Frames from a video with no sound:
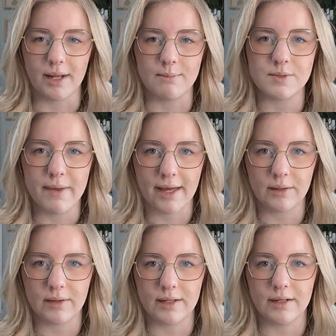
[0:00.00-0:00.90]
name's
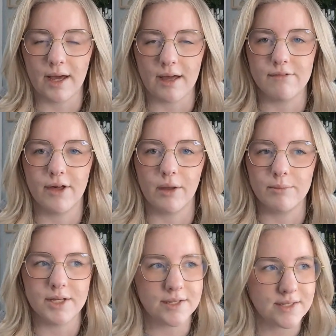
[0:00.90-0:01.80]
Madeline. I've
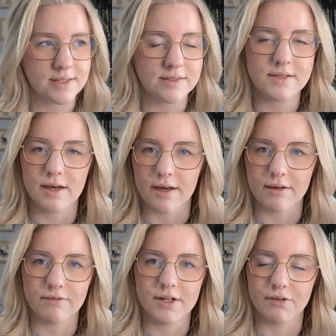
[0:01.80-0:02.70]
helped dozens
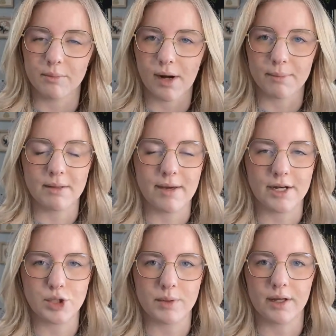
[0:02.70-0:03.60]
of different property
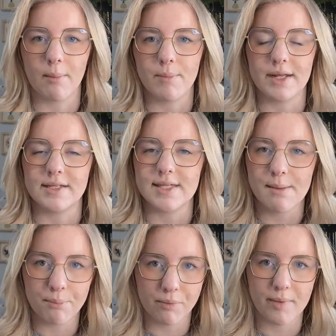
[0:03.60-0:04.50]
management companies
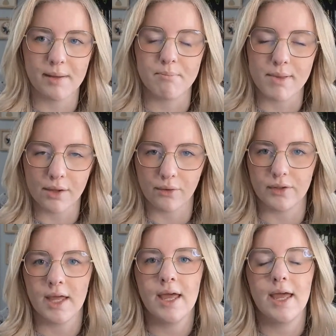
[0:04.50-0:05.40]
implement,
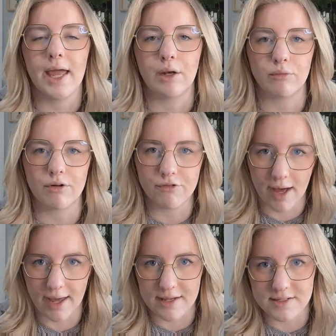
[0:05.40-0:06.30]
build, and
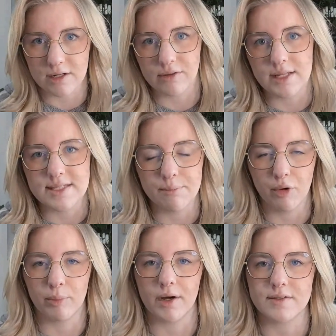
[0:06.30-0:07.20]
revise their
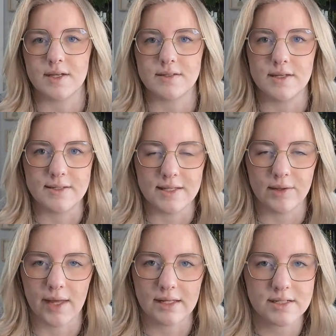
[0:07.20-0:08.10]
LeadSimple processes in the
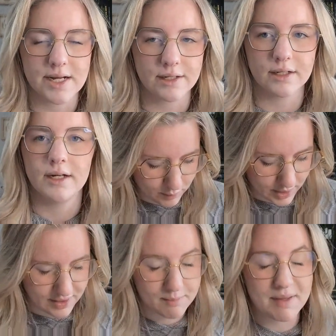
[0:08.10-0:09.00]
last year. What
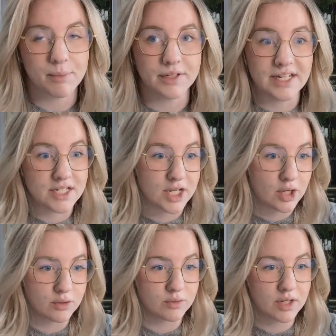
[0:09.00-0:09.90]
I think people need to know